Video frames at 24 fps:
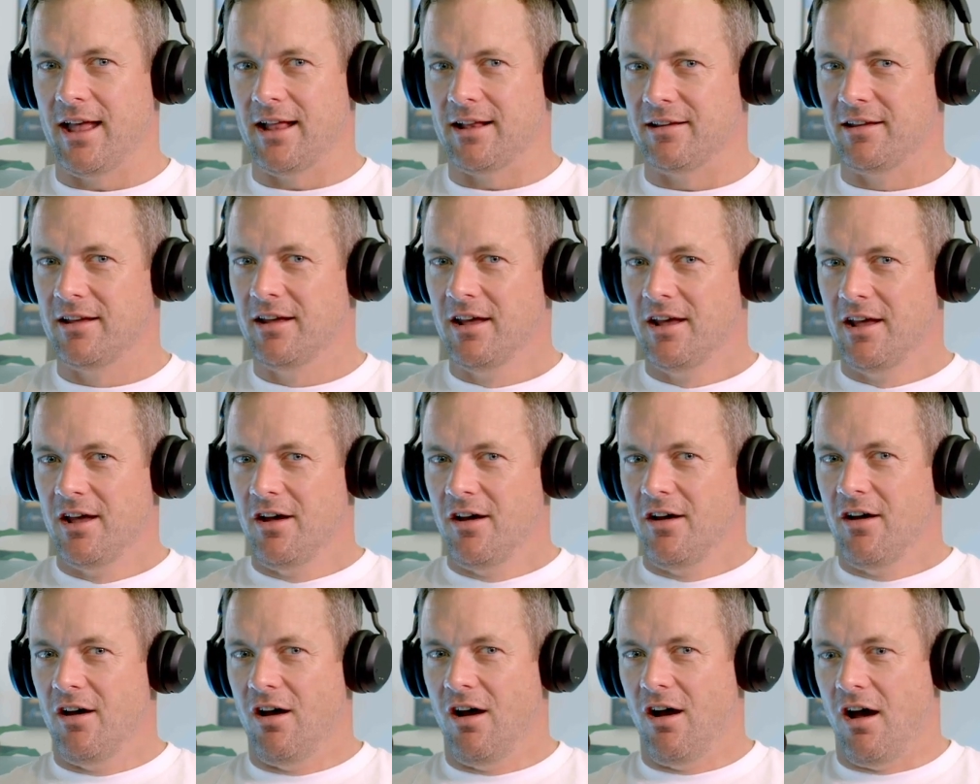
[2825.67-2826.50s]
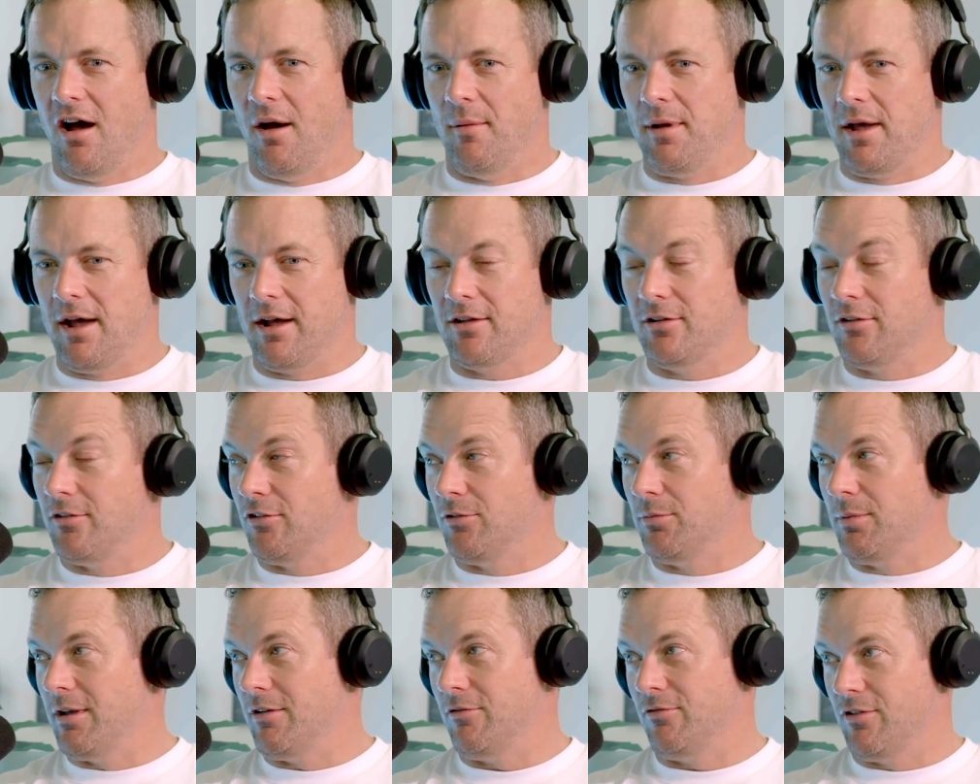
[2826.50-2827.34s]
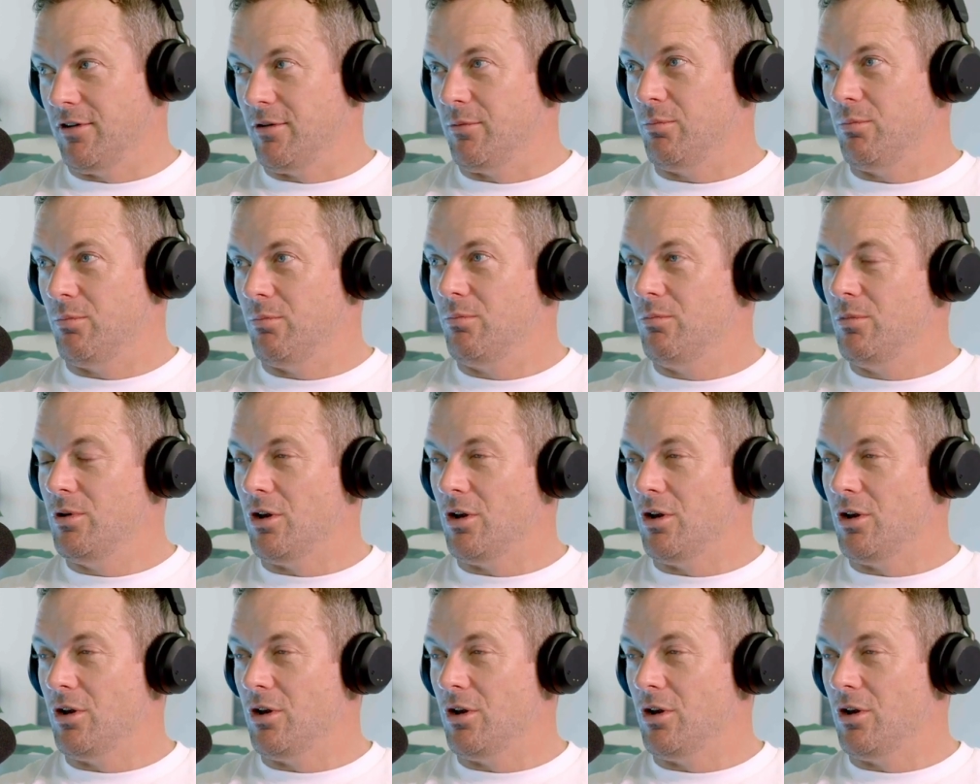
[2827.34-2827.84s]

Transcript: And I mean, I can only speak for,